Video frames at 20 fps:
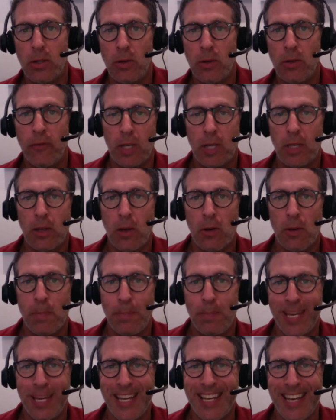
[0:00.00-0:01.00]
Folks can go to
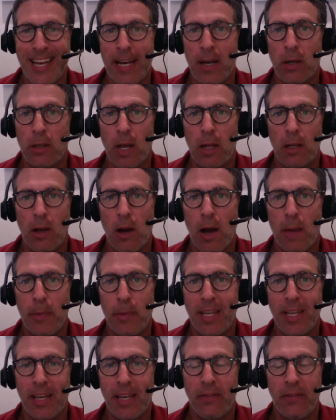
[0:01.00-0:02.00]
bigal.com
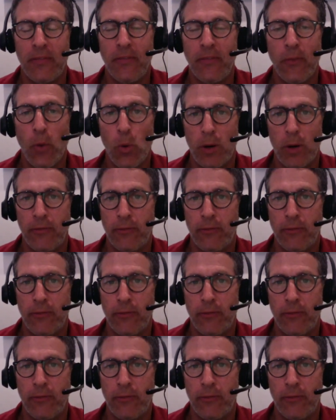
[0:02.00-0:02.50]
and get four